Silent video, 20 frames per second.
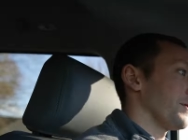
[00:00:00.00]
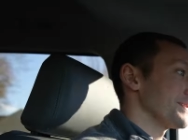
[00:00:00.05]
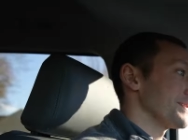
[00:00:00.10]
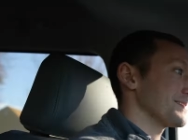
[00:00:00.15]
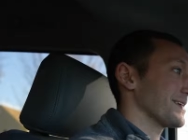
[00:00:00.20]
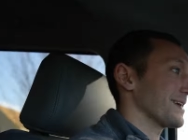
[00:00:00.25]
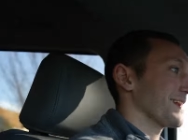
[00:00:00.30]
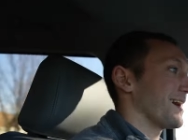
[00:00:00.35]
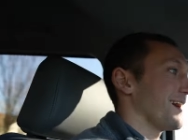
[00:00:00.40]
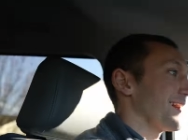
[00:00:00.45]

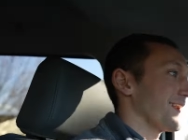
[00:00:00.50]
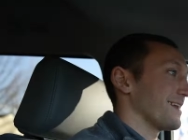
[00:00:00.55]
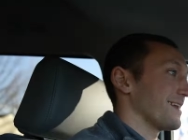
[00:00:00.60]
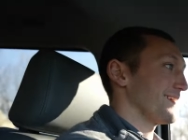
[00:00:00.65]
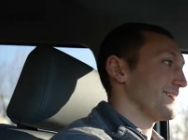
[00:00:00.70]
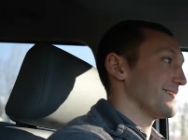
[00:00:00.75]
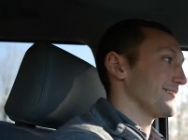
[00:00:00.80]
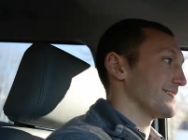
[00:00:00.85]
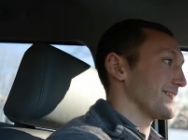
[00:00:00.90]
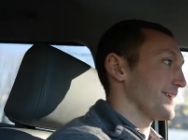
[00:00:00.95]
once they got
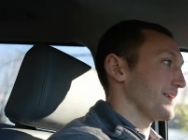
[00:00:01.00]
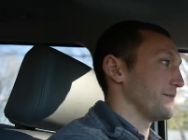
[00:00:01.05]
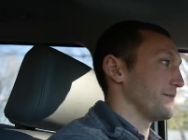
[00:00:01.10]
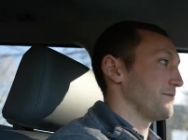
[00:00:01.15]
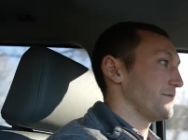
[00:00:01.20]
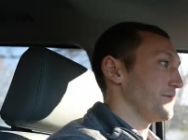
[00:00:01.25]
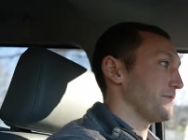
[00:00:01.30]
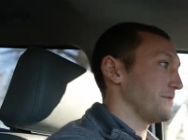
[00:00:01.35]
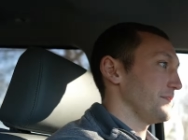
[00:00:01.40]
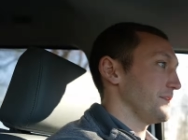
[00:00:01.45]
in it and they,
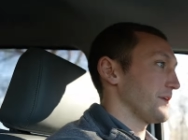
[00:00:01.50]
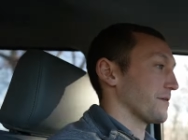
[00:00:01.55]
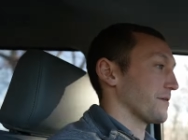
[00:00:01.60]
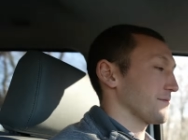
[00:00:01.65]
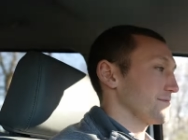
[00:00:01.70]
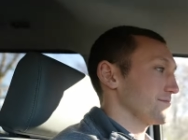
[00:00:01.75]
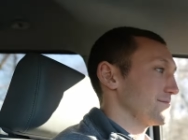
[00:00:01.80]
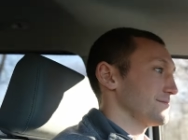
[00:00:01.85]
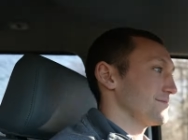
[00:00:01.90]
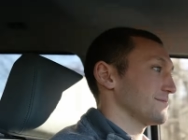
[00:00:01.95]
you know,
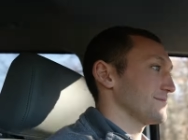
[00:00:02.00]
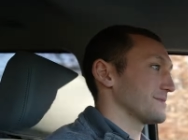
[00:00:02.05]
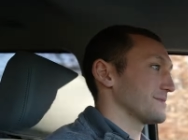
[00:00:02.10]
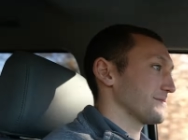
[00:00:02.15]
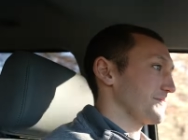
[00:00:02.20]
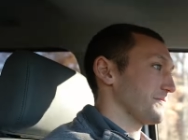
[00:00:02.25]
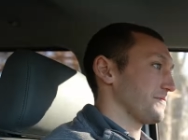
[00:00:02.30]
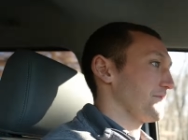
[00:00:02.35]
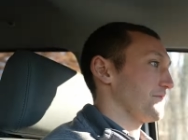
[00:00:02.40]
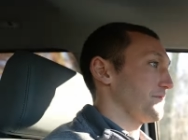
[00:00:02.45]

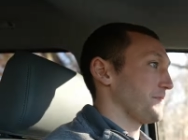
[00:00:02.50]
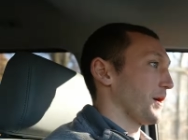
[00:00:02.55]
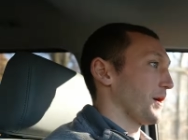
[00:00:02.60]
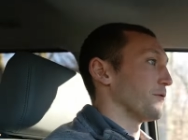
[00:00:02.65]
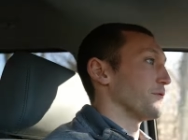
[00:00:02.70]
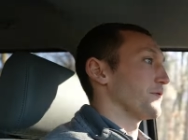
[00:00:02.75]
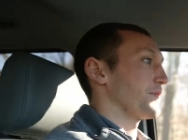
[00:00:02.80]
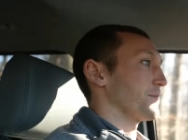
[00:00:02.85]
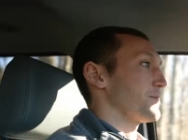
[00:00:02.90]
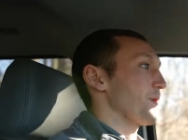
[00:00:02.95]

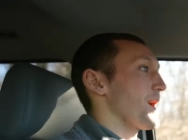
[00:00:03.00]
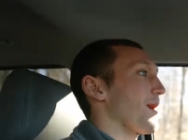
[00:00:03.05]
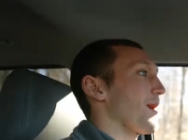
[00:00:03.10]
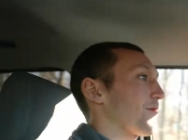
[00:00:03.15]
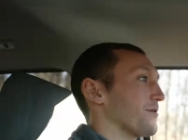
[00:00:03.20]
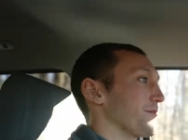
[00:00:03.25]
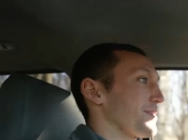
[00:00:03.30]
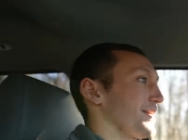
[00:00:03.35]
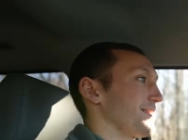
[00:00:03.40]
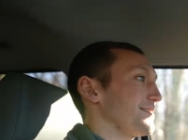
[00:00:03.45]
felt the
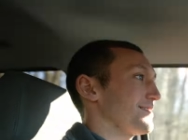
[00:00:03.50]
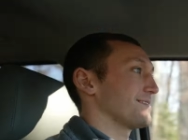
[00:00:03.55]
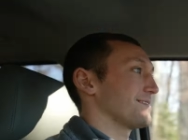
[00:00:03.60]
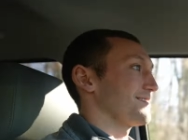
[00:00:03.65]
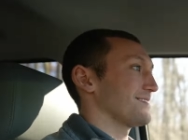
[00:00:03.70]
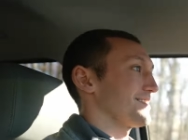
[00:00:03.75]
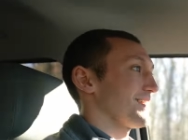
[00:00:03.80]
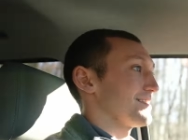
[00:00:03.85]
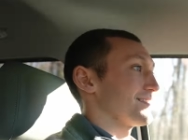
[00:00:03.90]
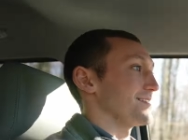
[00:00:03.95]
power that
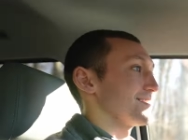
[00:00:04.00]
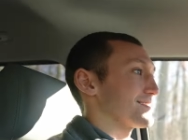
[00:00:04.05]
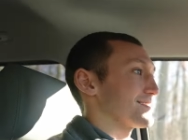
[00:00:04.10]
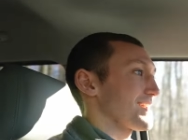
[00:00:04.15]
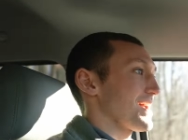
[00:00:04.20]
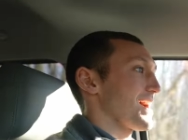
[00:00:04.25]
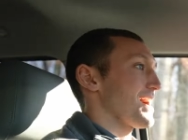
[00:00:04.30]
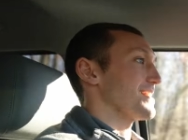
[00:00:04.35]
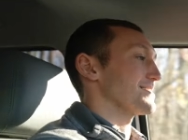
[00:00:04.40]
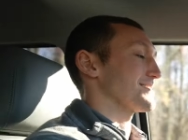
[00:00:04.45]
that this
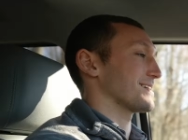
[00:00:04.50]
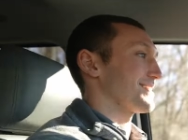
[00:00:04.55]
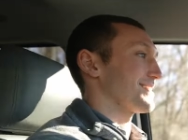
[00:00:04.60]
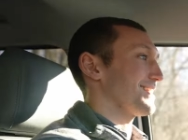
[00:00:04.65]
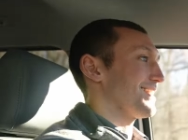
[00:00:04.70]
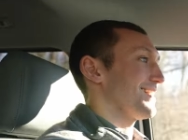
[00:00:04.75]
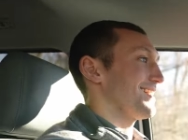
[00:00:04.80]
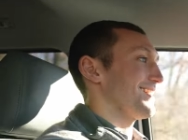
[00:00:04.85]
has. I,